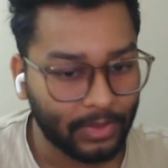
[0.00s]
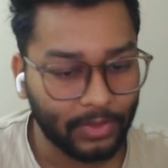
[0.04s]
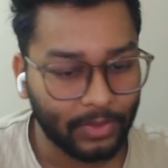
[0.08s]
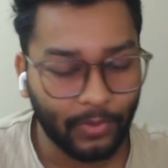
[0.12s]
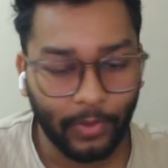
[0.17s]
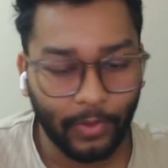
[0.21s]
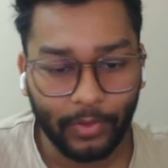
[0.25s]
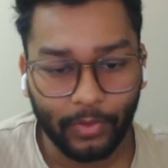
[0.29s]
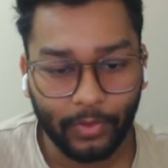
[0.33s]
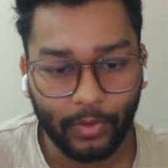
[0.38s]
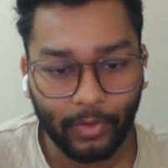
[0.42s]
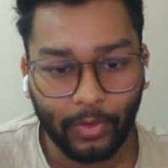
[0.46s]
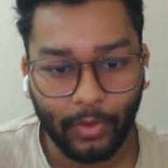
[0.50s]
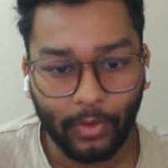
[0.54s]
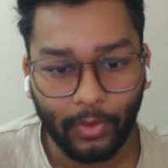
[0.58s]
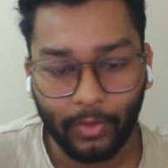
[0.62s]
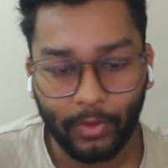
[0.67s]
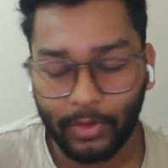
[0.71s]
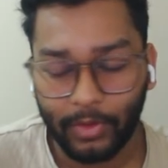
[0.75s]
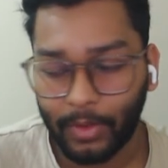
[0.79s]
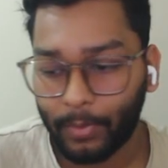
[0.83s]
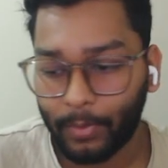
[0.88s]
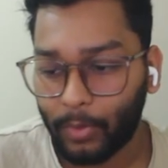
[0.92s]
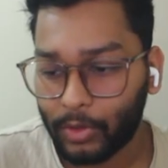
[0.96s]
This is going to
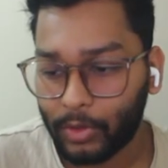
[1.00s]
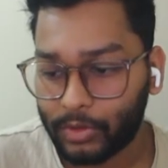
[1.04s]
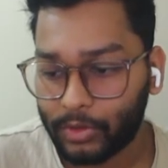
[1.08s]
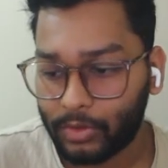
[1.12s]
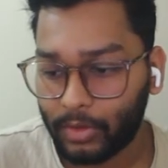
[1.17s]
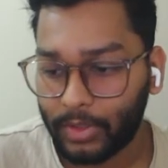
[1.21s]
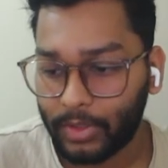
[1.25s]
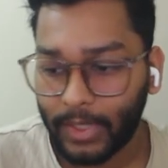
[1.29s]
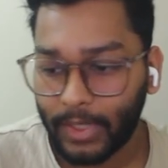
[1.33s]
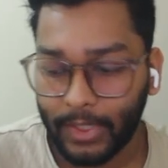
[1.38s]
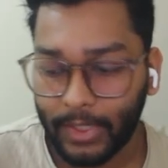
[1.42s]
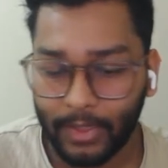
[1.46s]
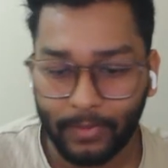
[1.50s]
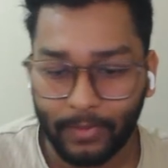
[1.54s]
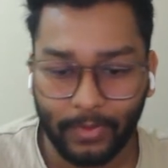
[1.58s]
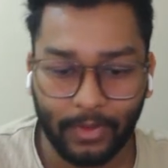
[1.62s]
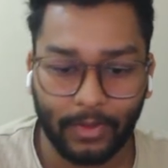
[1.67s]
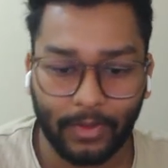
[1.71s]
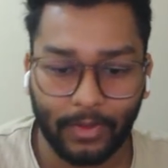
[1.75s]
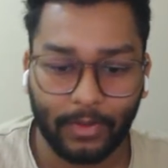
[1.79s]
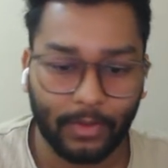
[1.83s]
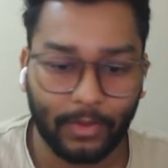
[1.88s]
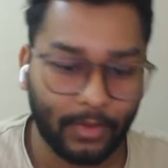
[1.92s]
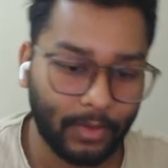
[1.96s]
load the Boston
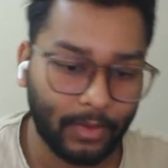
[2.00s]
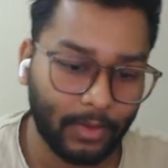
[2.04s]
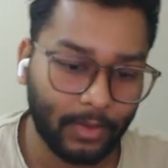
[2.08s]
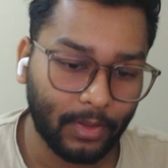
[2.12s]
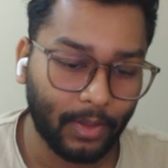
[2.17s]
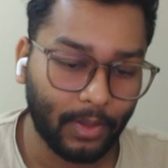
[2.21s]
Dynamic